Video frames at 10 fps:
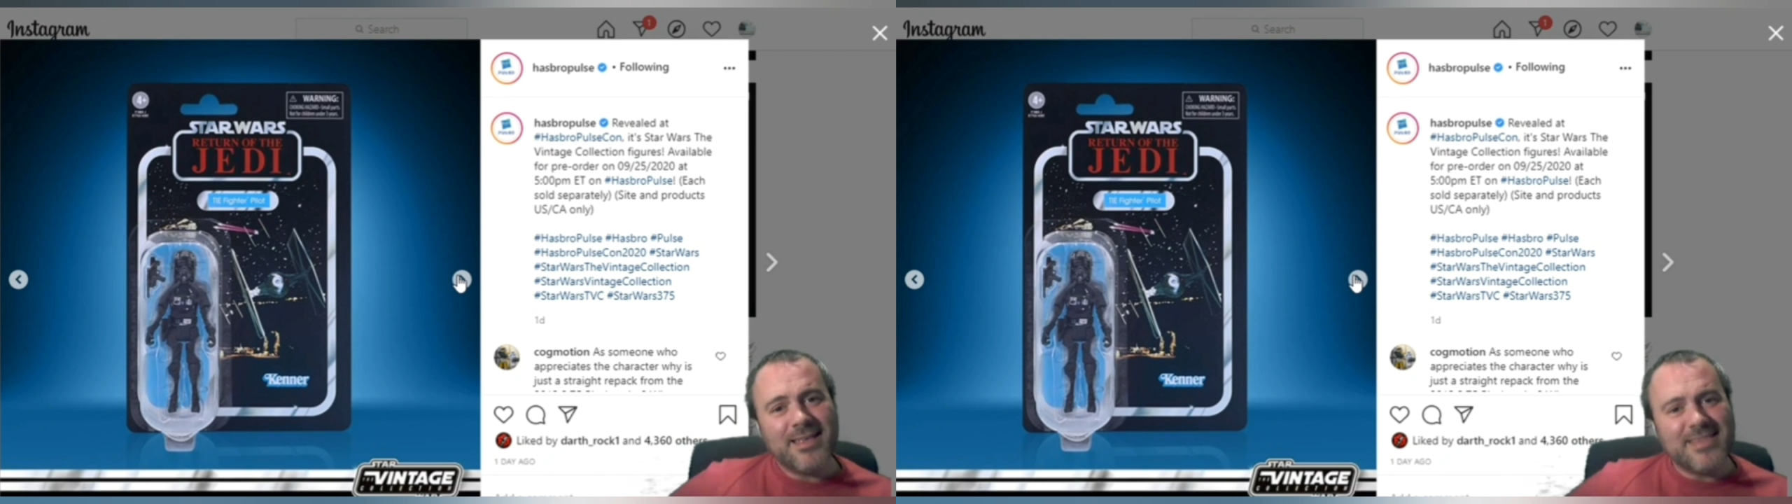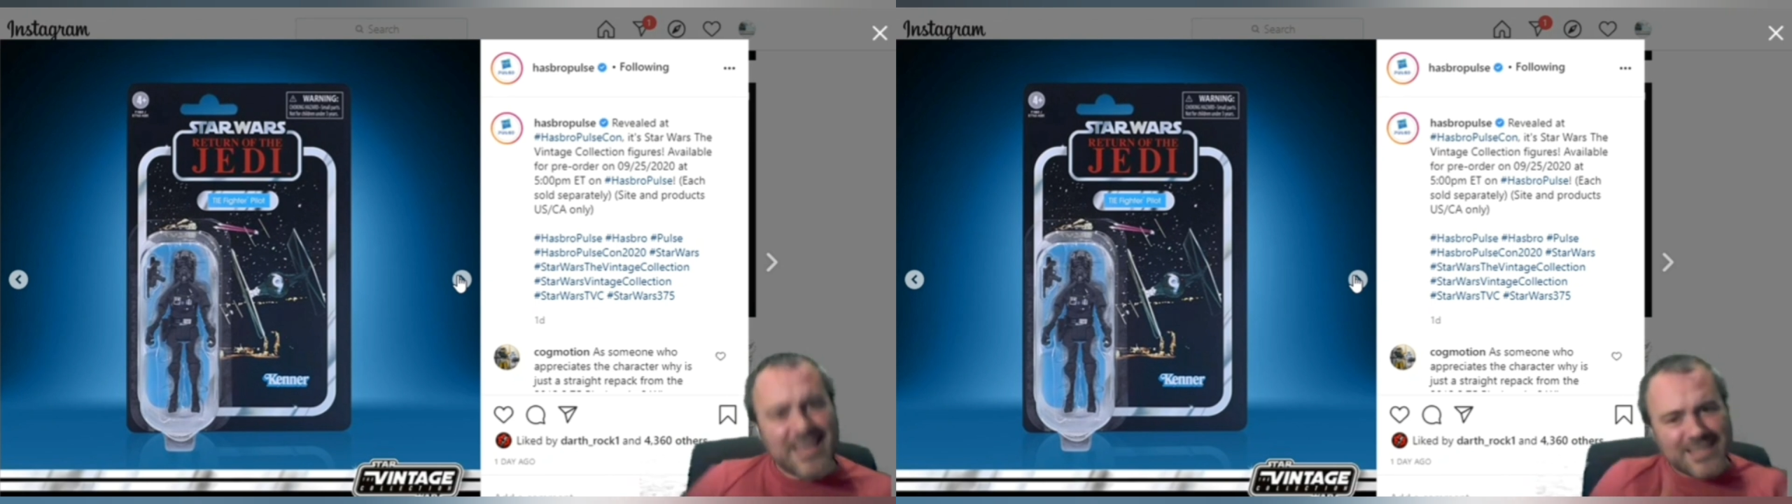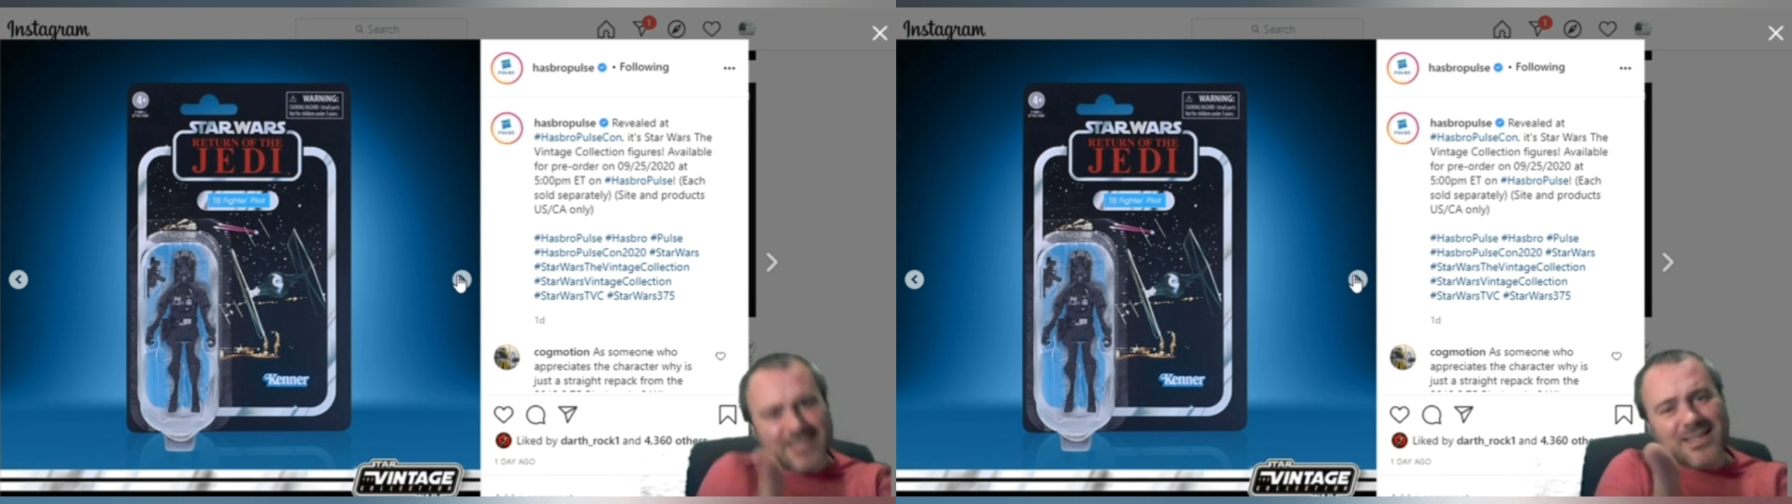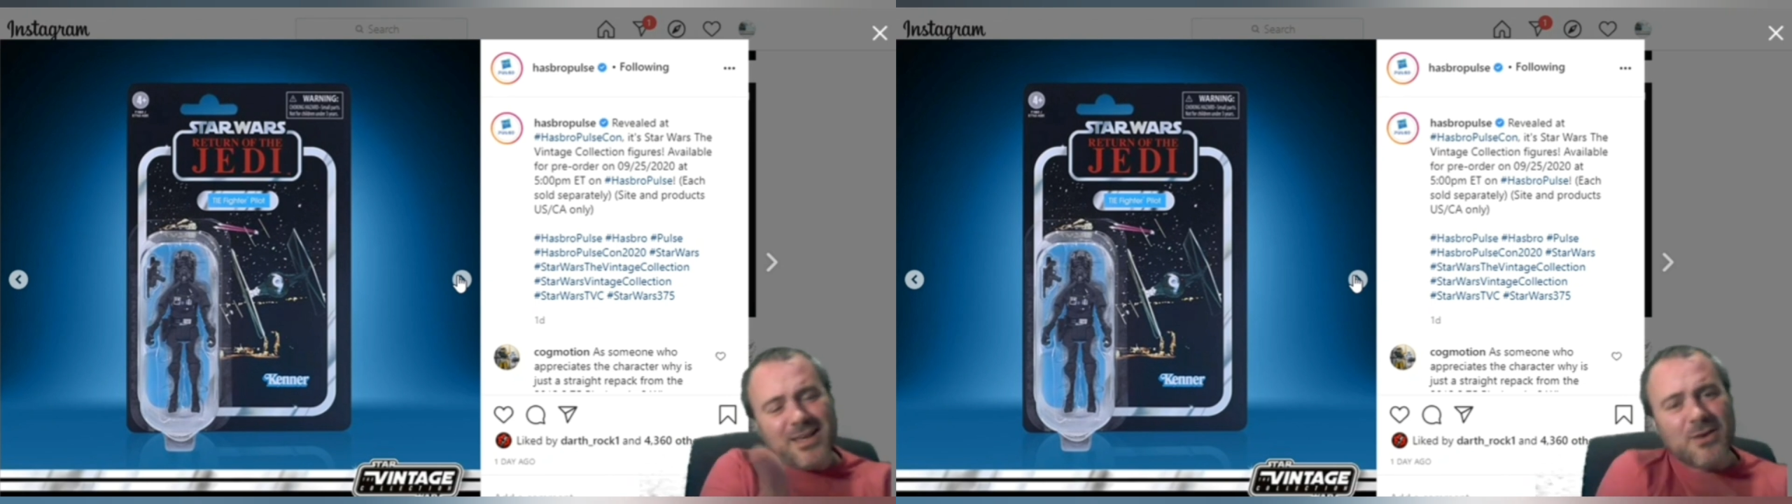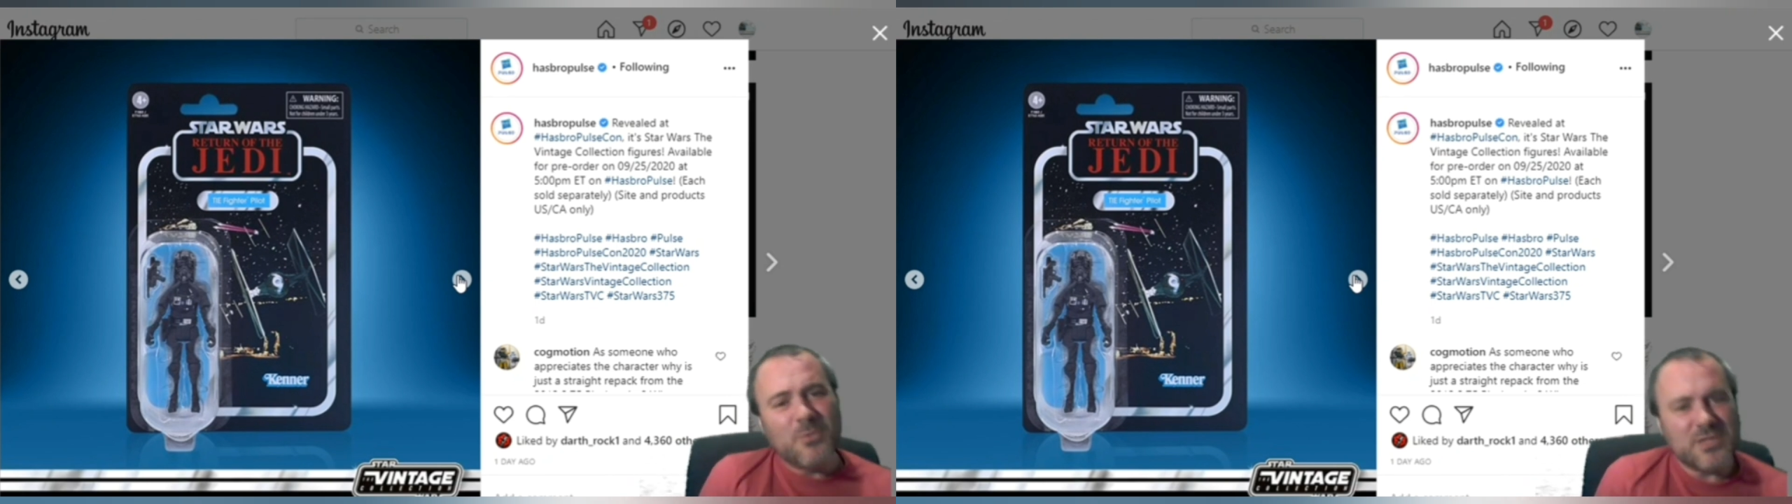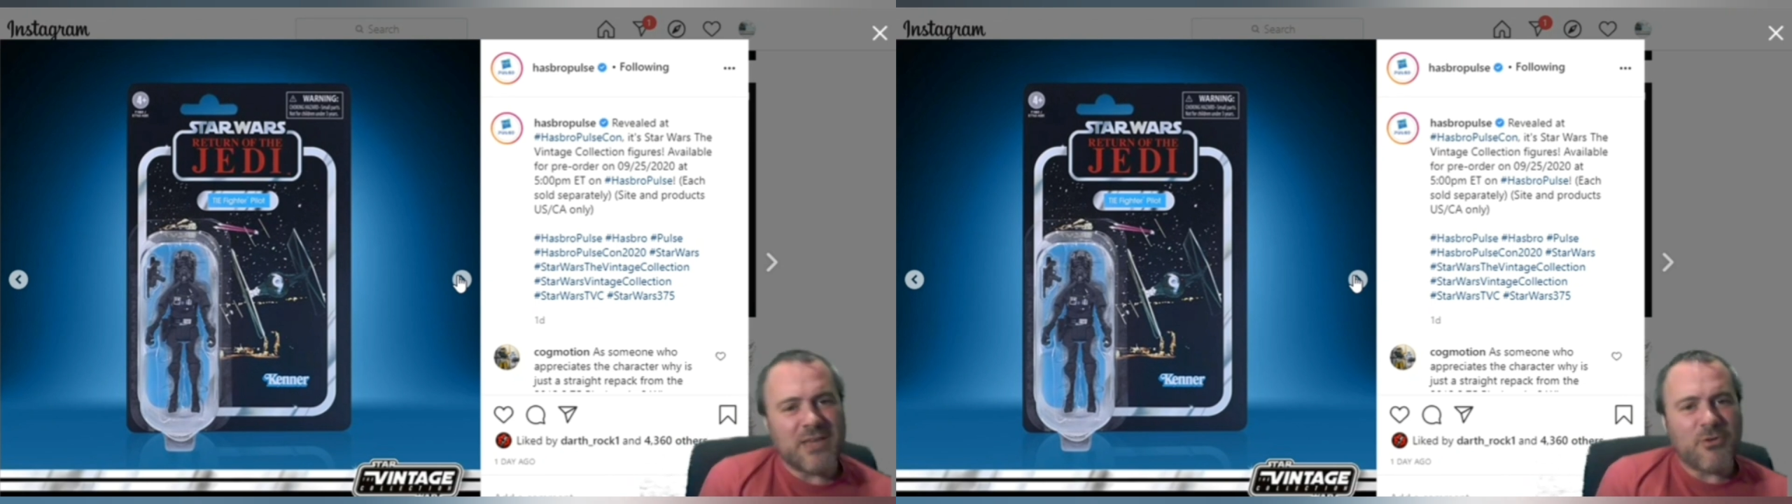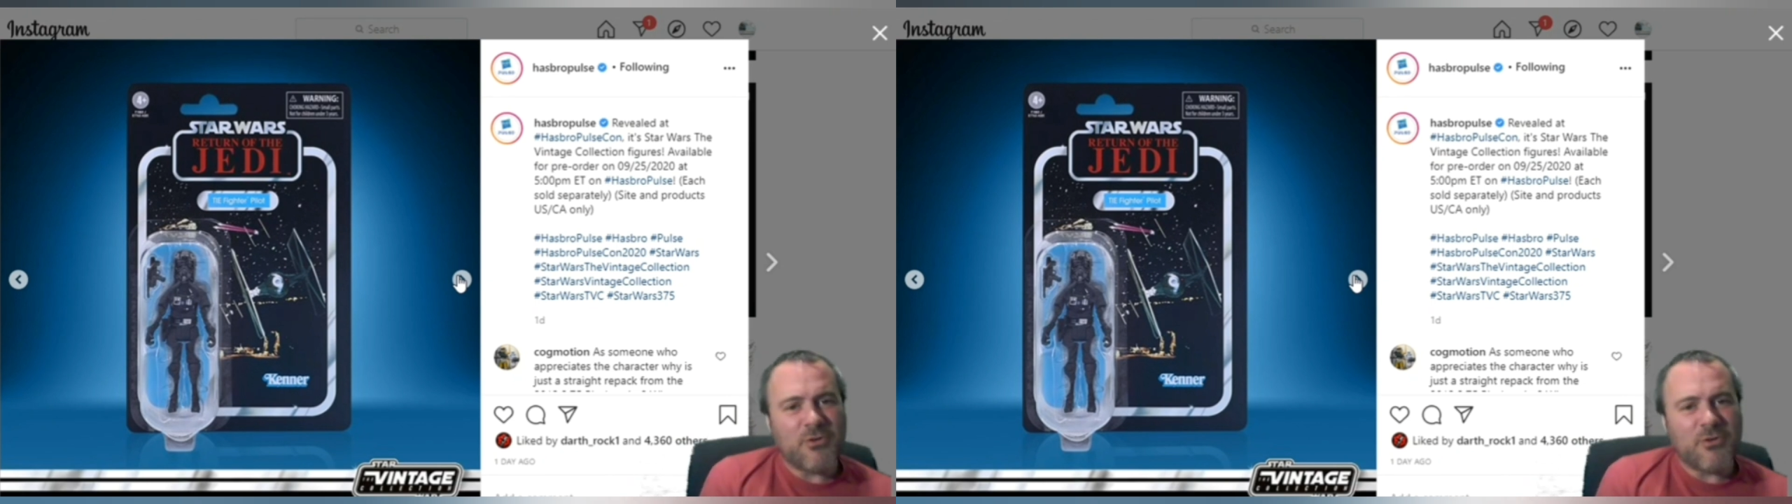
This was their